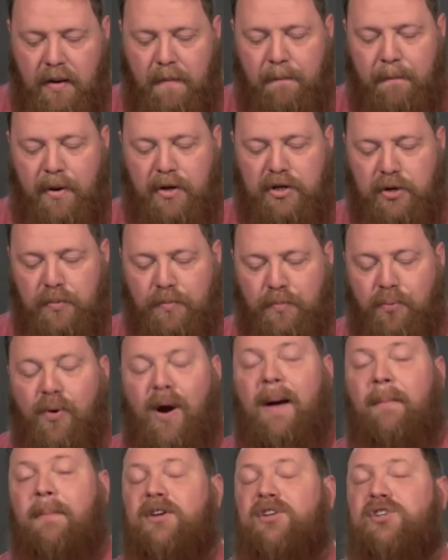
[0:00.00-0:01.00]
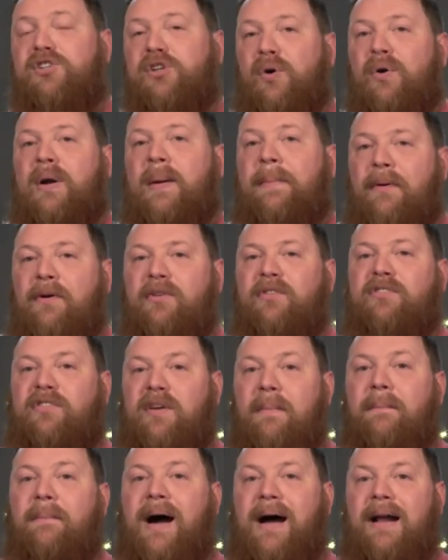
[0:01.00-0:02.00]
but you're probably showing up on
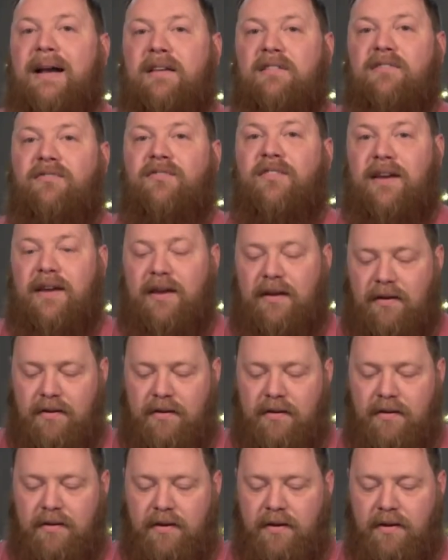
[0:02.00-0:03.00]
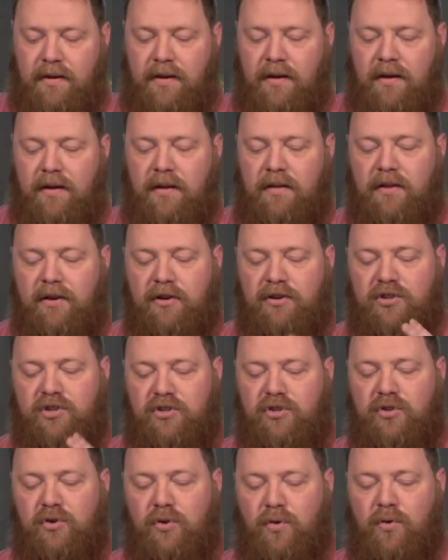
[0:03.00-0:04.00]
somebody's feed, their
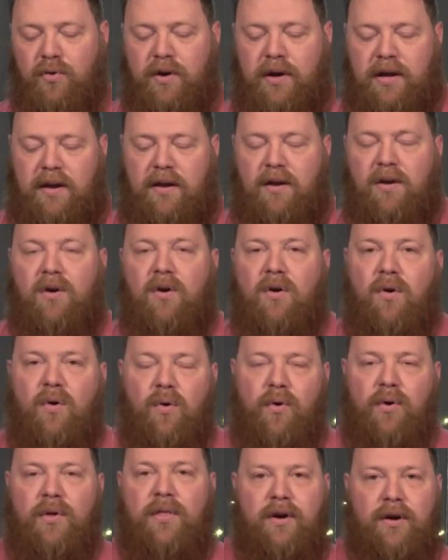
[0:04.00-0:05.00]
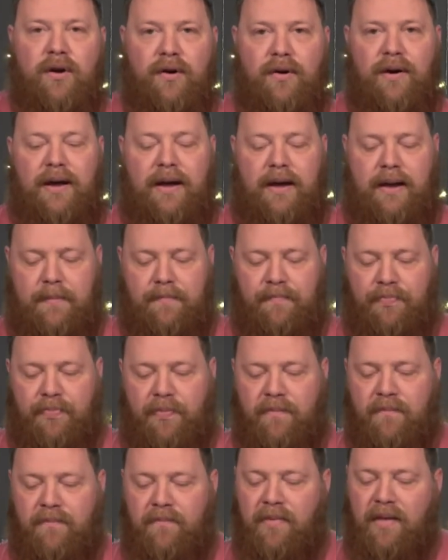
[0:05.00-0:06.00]
story or their grid.
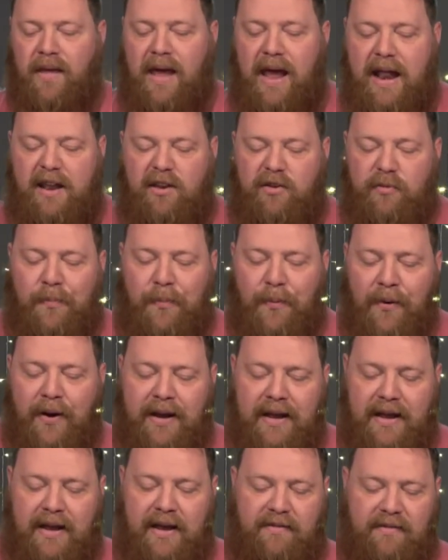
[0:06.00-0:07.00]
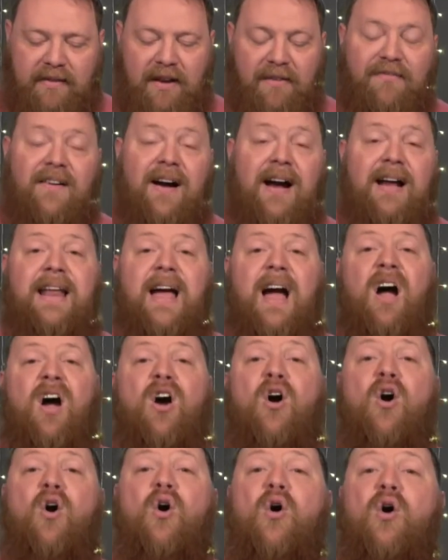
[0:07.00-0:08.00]
And it's pretty easy to find out
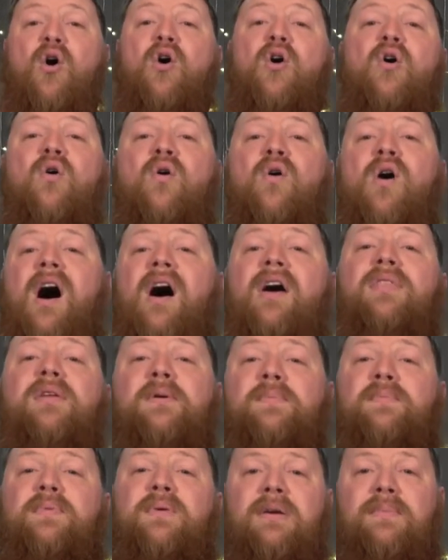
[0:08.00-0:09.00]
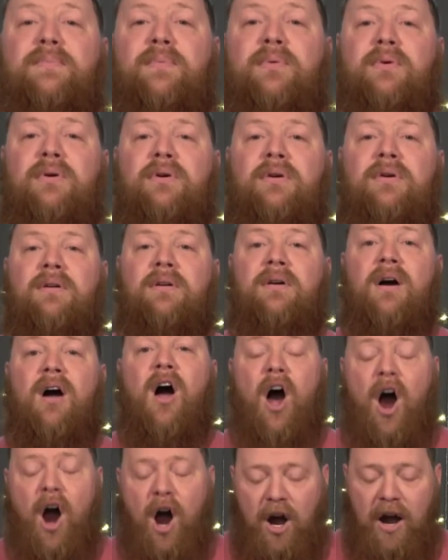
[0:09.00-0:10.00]
who other people
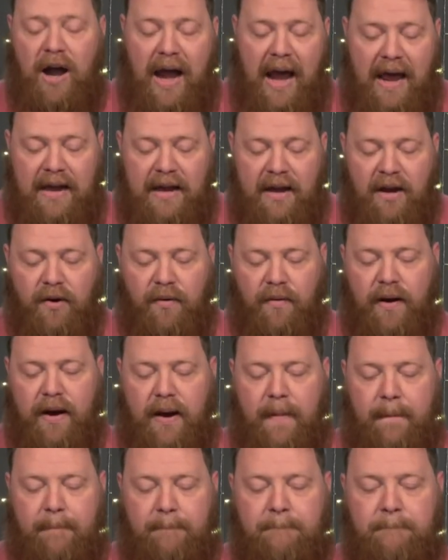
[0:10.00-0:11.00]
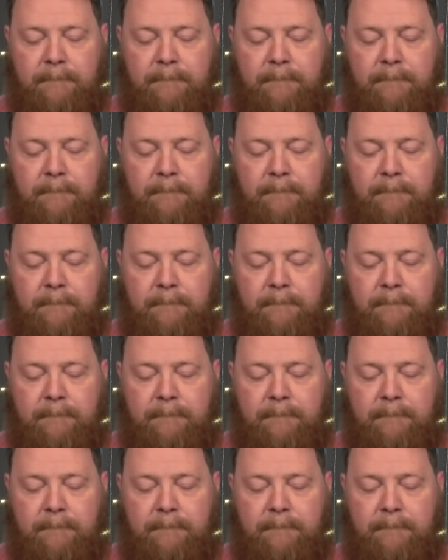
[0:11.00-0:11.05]
are hanging around.